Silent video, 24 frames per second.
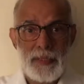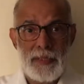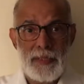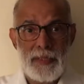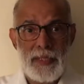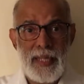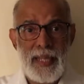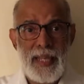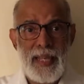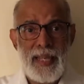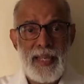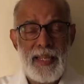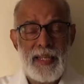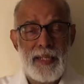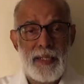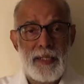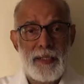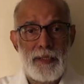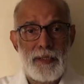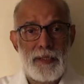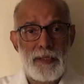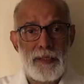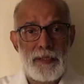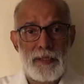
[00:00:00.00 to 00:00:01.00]
they,
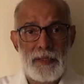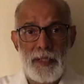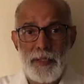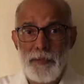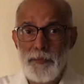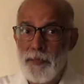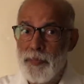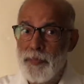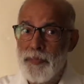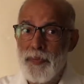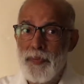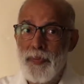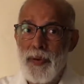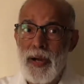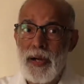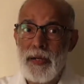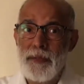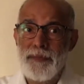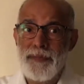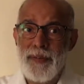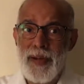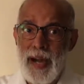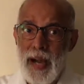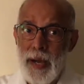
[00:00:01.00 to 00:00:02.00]
the
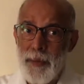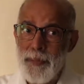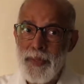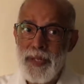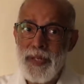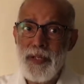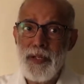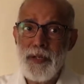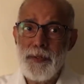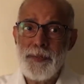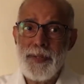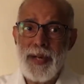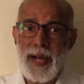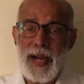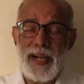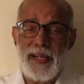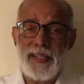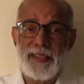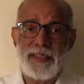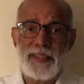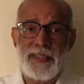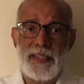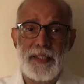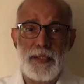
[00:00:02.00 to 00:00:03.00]
family of
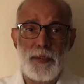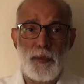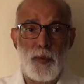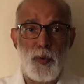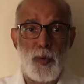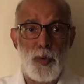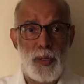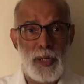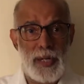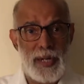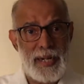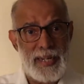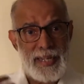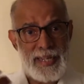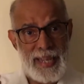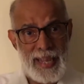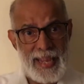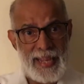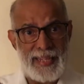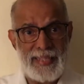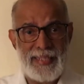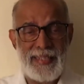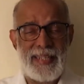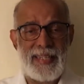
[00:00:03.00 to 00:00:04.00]
Augustine already
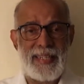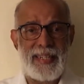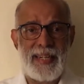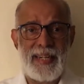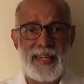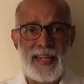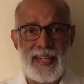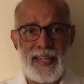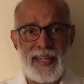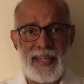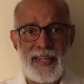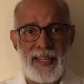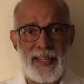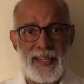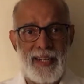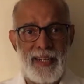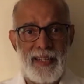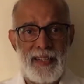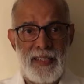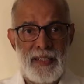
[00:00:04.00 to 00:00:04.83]
ate their dinner.